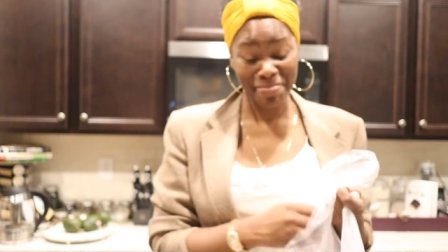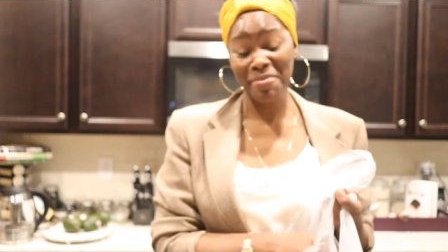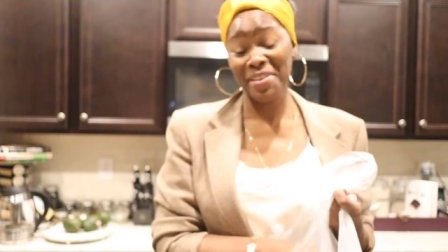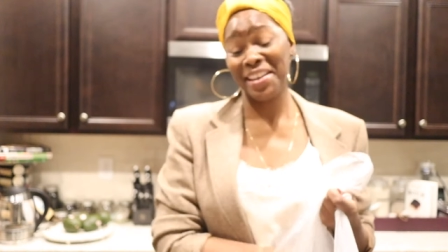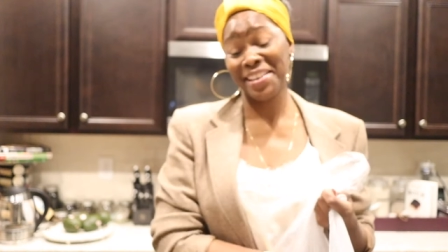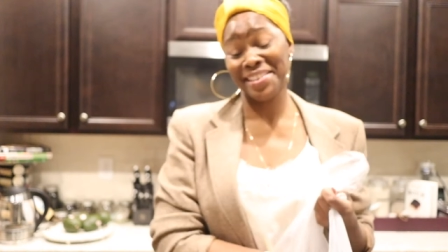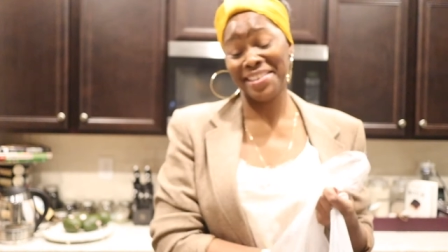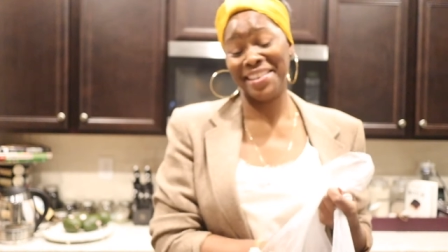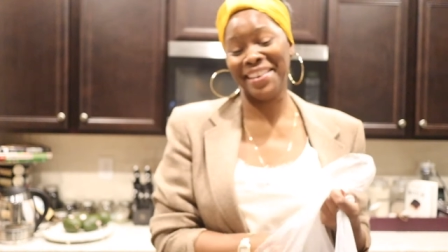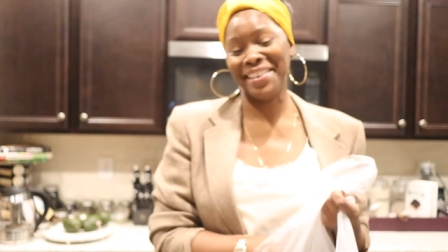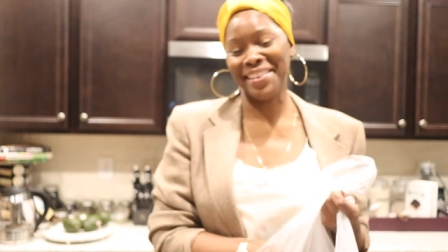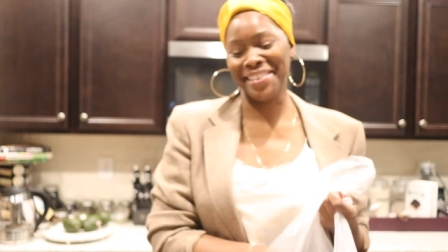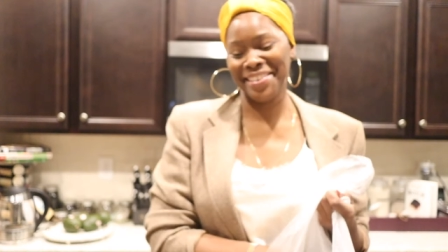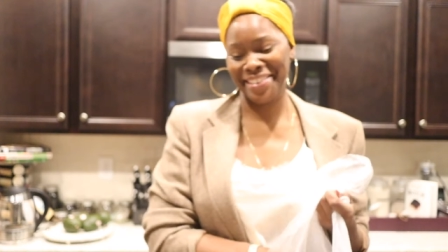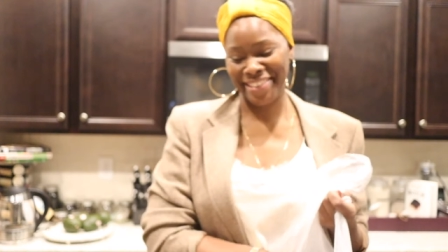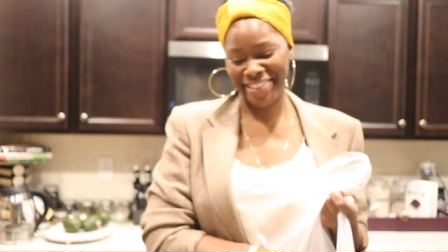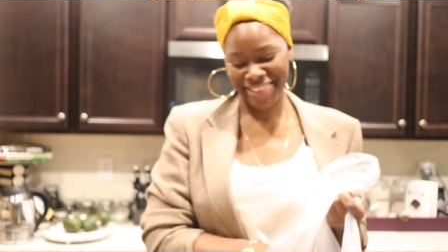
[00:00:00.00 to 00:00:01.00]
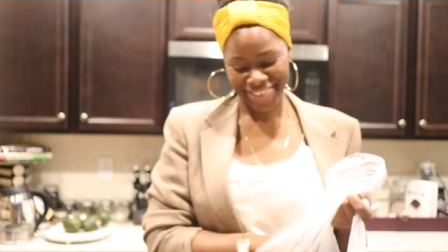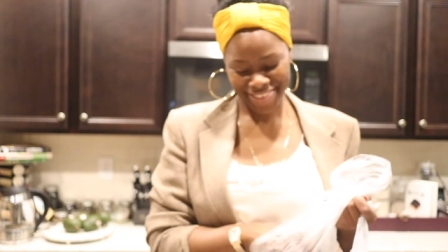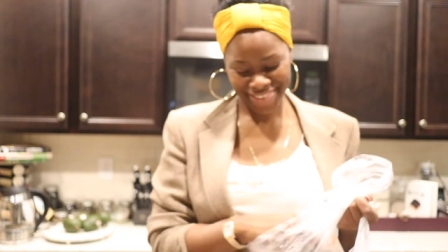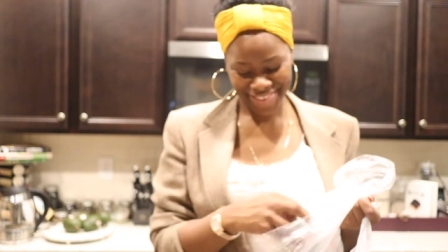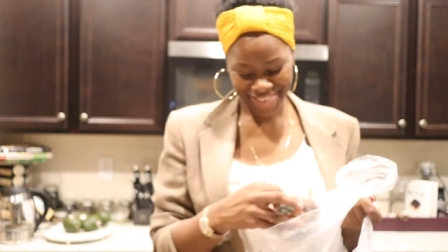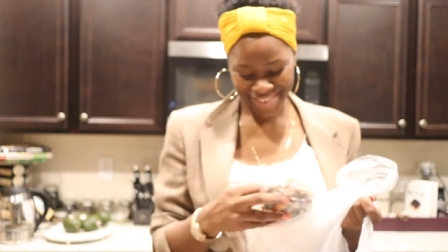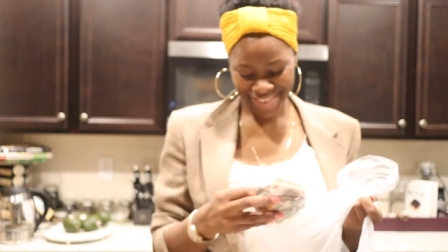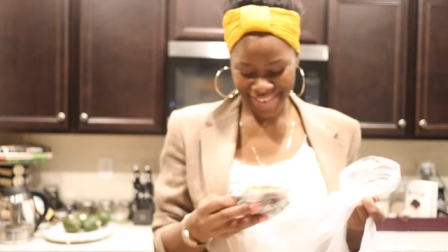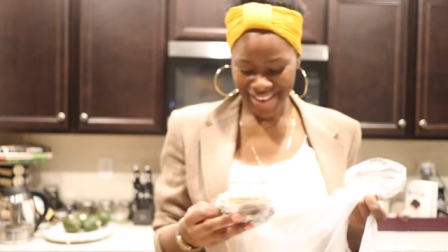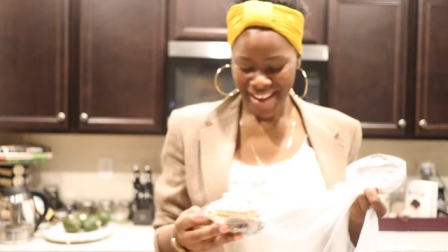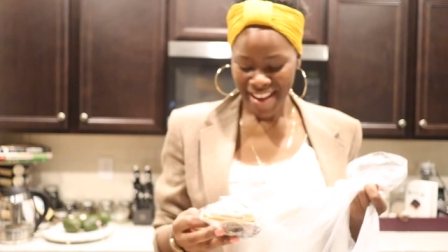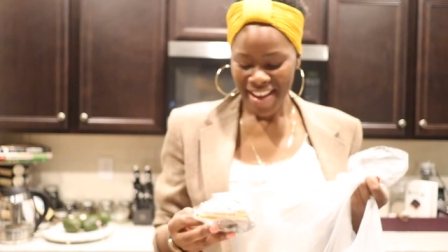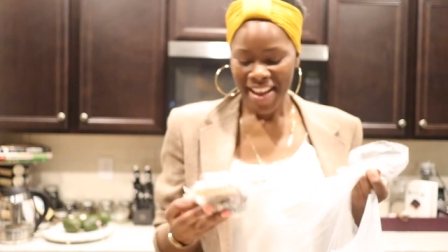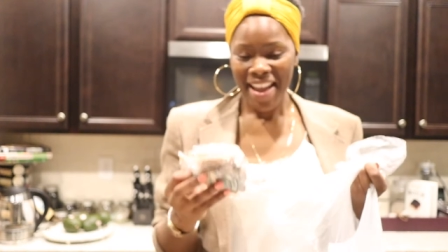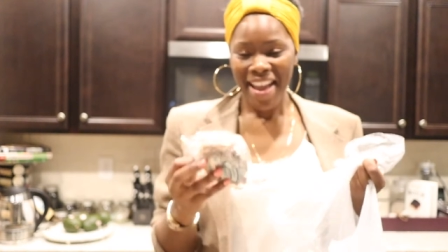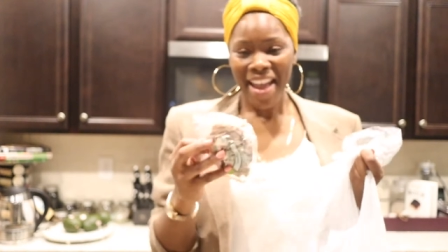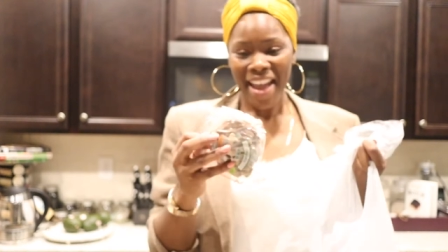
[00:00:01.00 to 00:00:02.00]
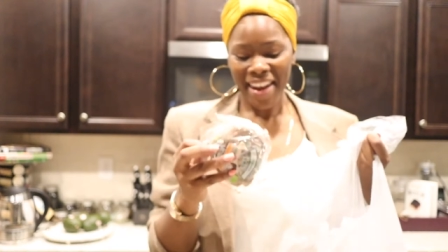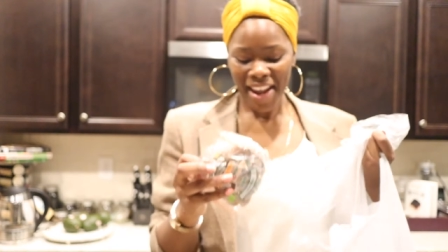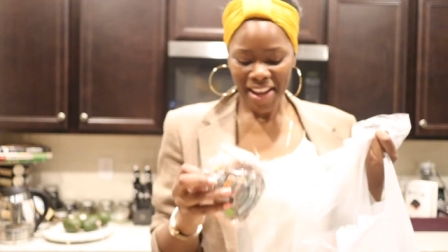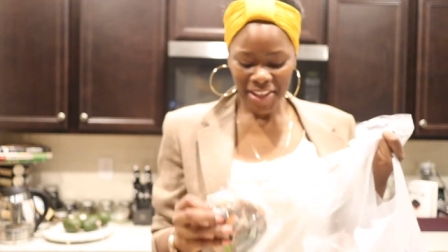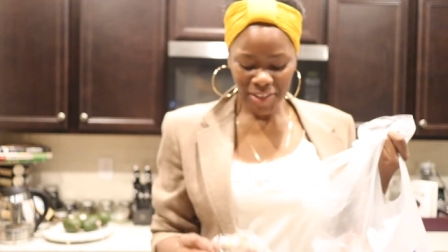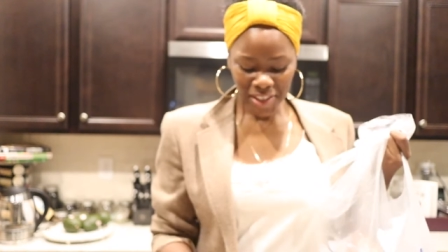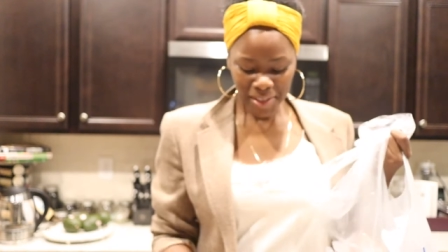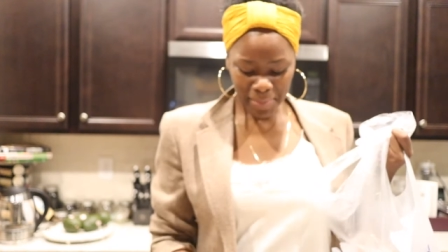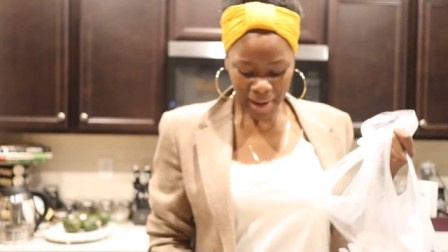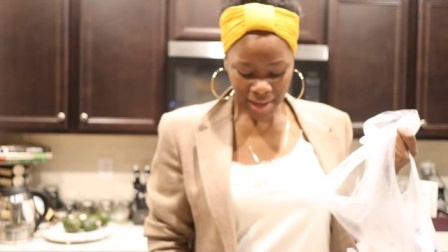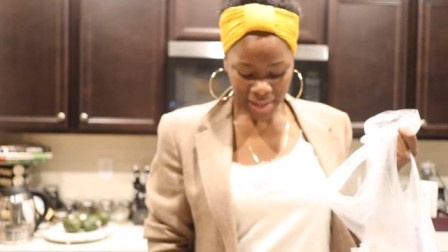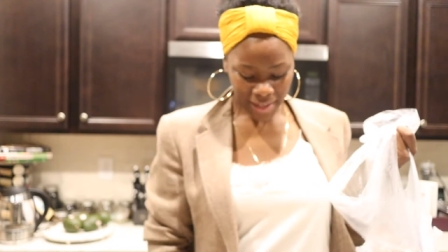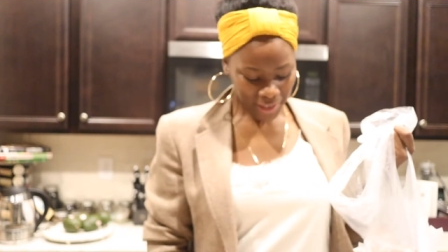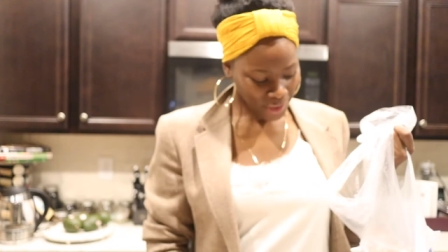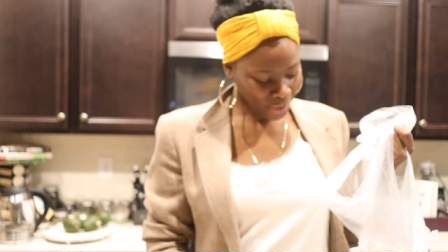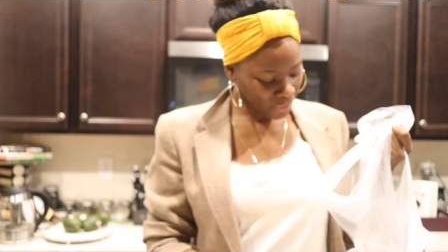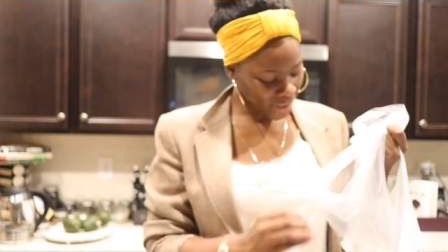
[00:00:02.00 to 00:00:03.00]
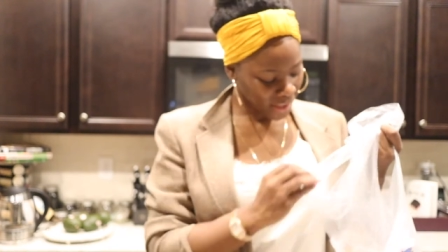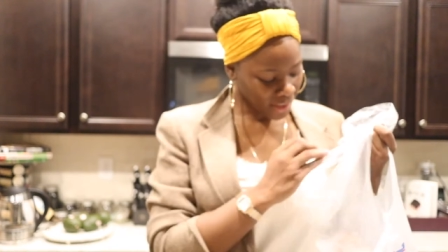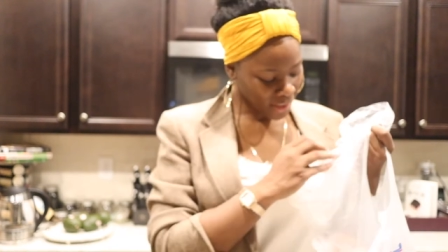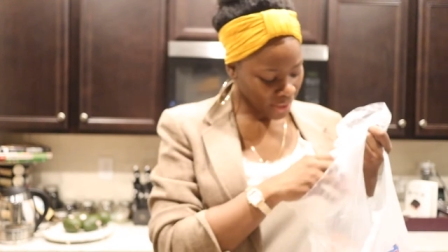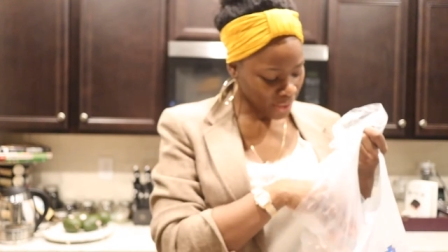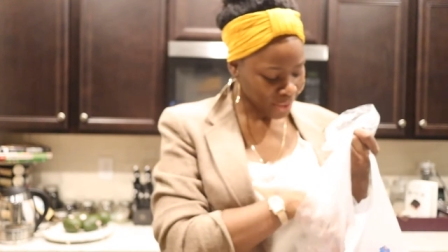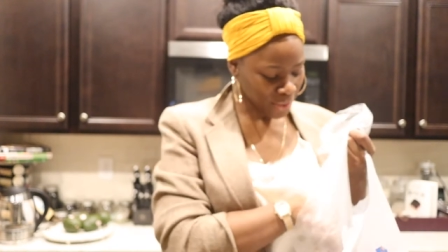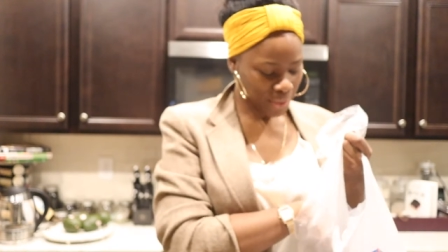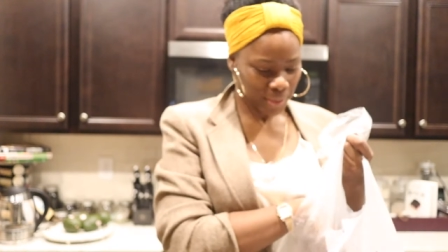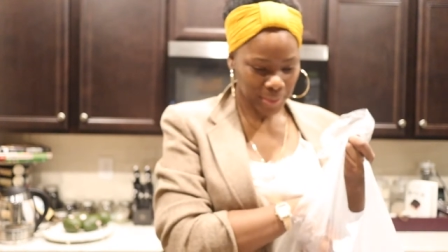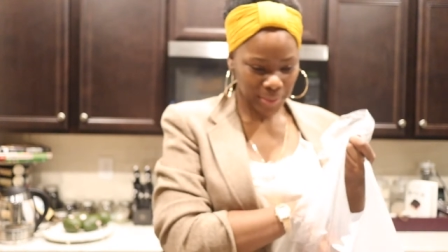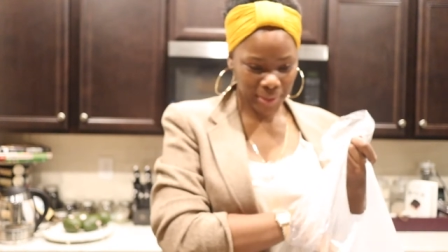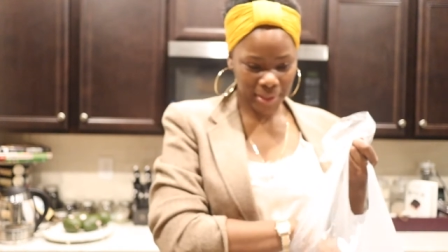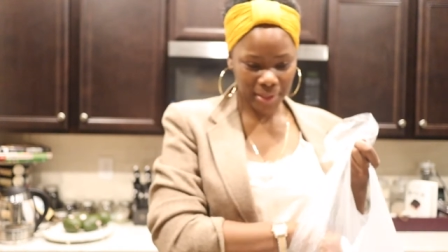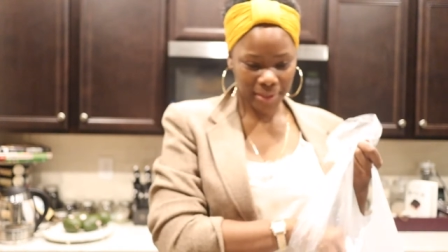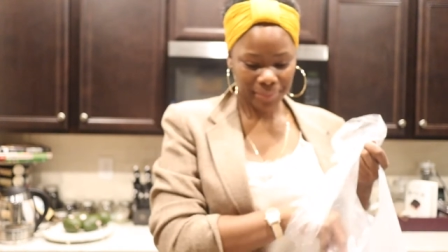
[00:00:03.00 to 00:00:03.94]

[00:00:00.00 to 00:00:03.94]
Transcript: to me, it does. And I usually buy like three of those.